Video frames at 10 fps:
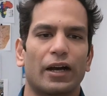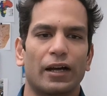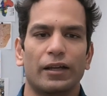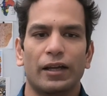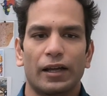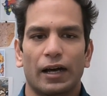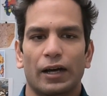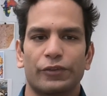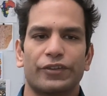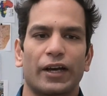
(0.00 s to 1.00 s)

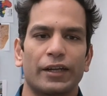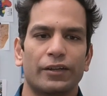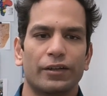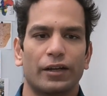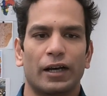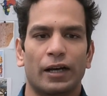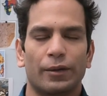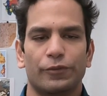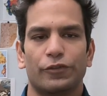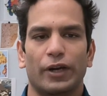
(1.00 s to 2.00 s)
outside
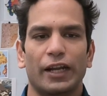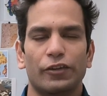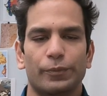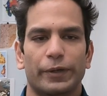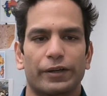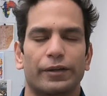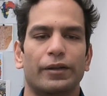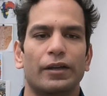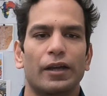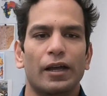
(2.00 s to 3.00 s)
Johannesburg,
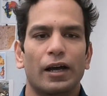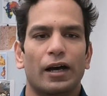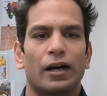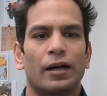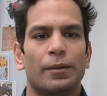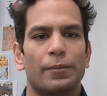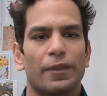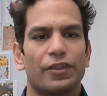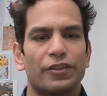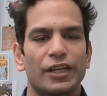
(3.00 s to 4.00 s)

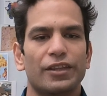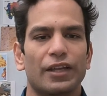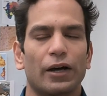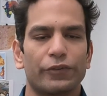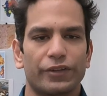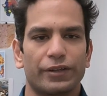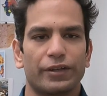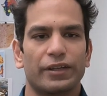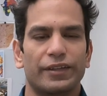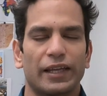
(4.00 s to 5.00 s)
3,000
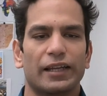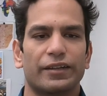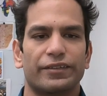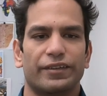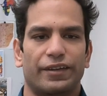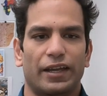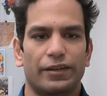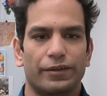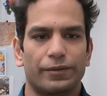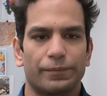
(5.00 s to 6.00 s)
delegates attended,
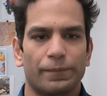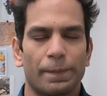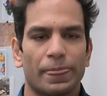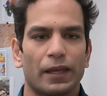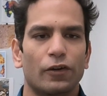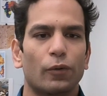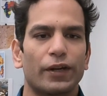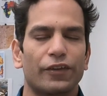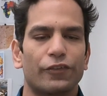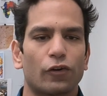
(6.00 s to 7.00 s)
known as the
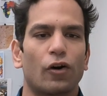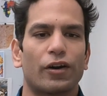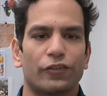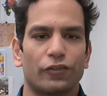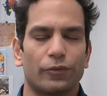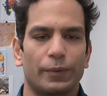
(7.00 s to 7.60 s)
Congress of the People.